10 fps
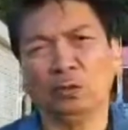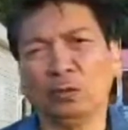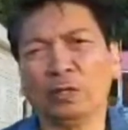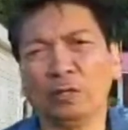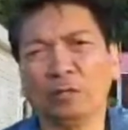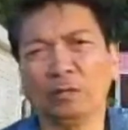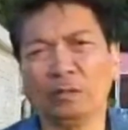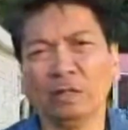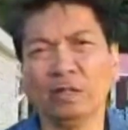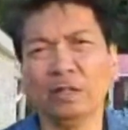look around
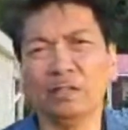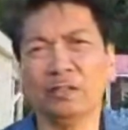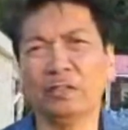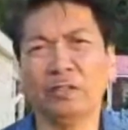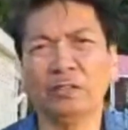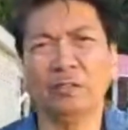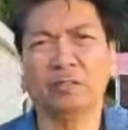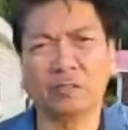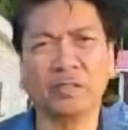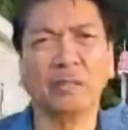and see
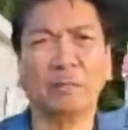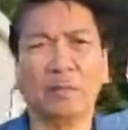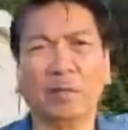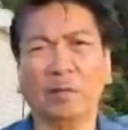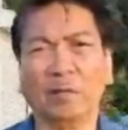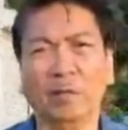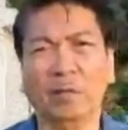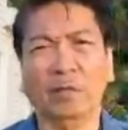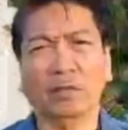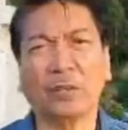something,
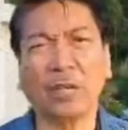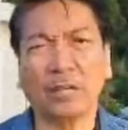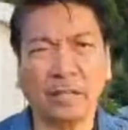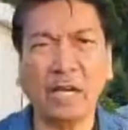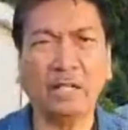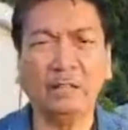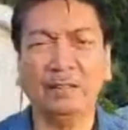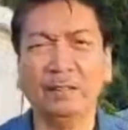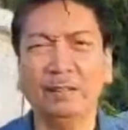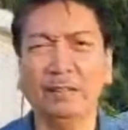thank God.
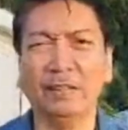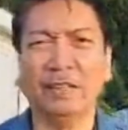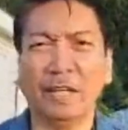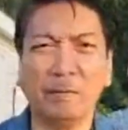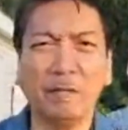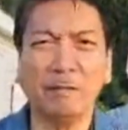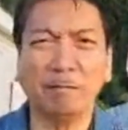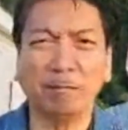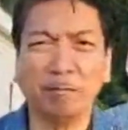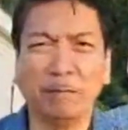Amen.
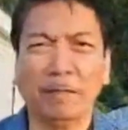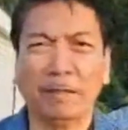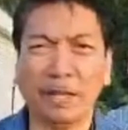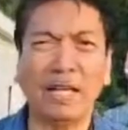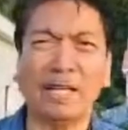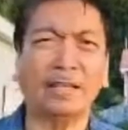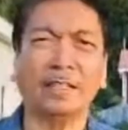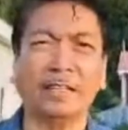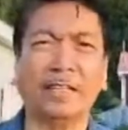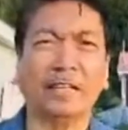Thank God
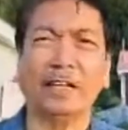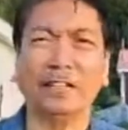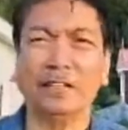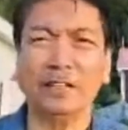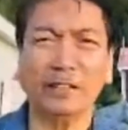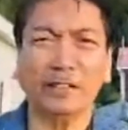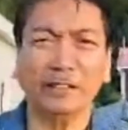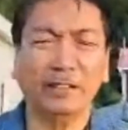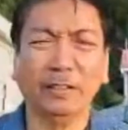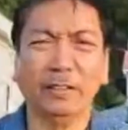that He created these things.
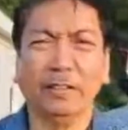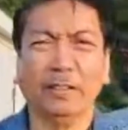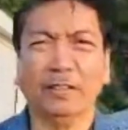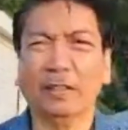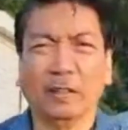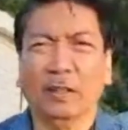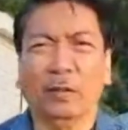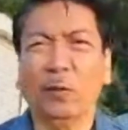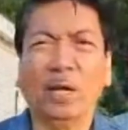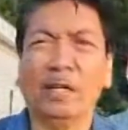That
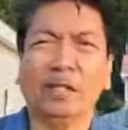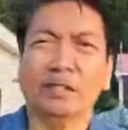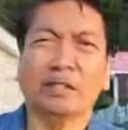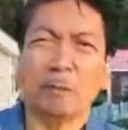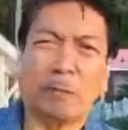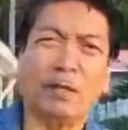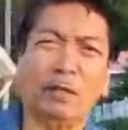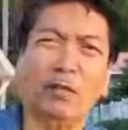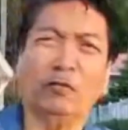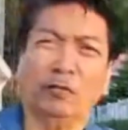we are not just a
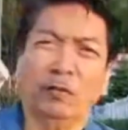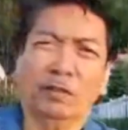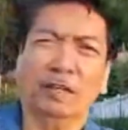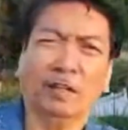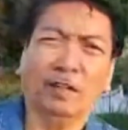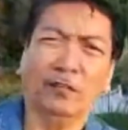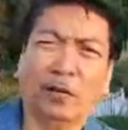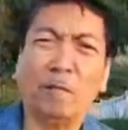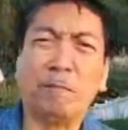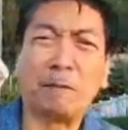product of,
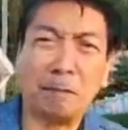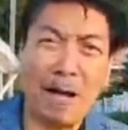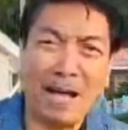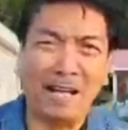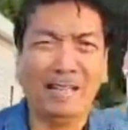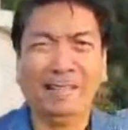of Big Bang.